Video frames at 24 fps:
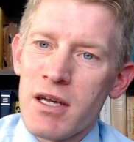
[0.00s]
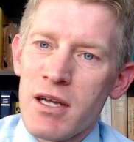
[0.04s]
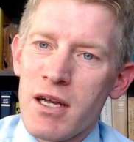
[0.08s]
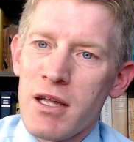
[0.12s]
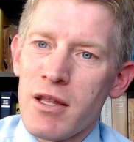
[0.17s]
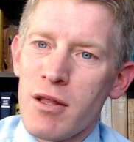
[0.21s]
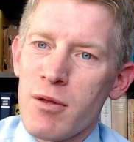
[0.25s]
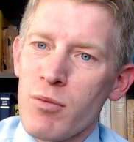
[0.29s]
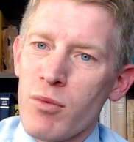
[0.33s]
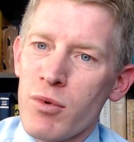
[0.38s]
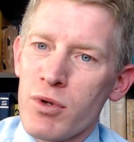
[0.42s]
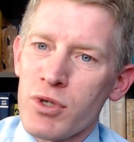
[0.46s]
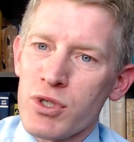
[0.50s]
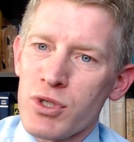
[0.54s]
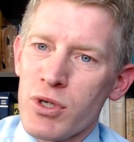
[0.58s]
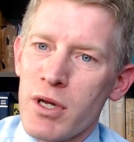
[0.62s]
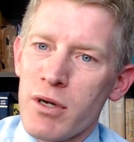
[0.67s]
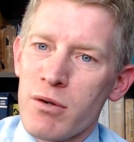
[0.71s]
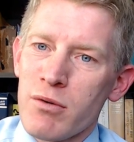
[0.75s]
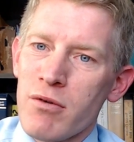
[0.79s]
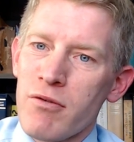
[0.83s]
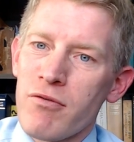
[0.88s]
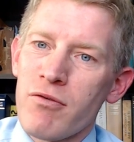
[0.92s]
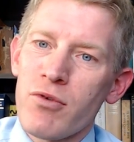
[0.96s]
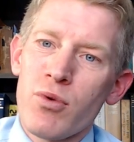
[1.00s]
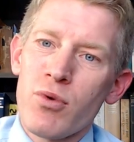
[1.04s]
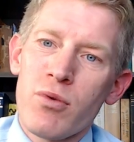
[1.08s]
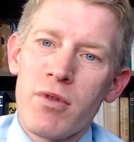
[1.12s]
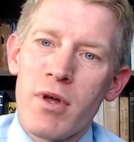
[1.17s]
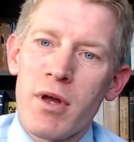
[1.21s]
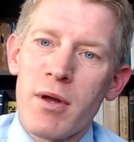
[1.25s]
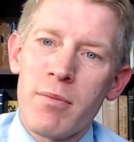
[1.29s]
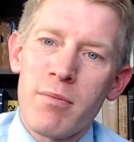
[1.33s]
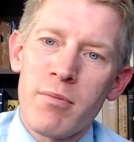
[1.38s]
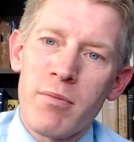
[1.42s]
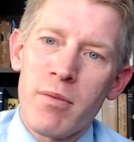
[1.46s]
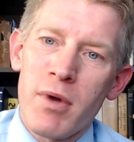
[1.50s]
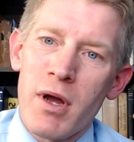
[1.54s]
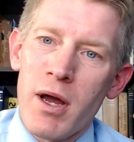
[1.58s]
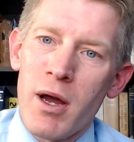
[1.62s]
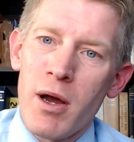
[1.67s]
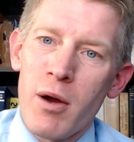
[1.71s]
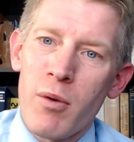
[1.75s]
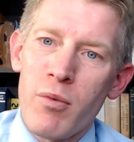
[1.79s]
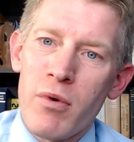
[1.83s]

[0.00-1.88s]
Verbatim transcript: and then we'll try to review them uh,